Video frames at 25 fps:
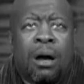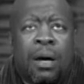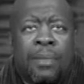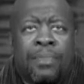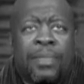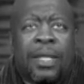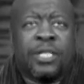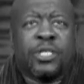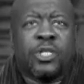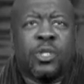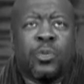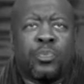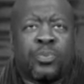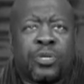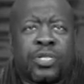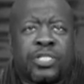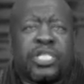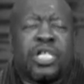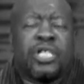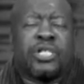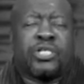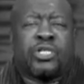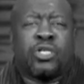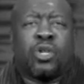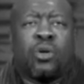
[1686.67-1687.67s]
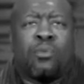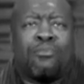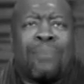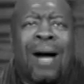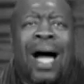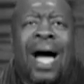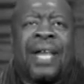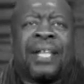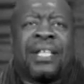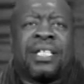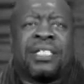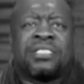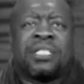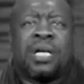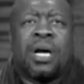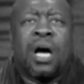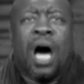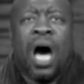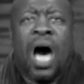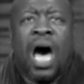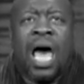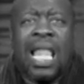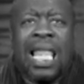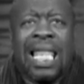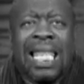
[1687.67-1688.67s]
that you present your bodies
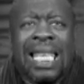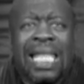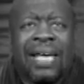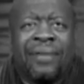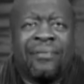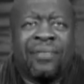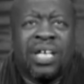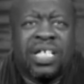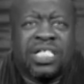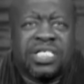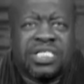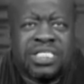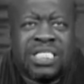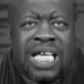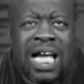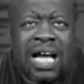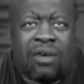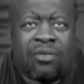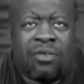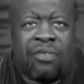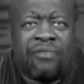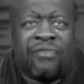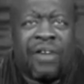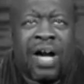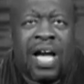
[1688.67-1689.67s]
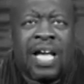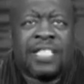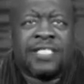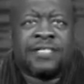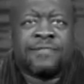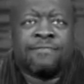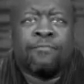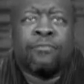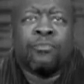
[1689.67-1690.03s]
a living sacrifice,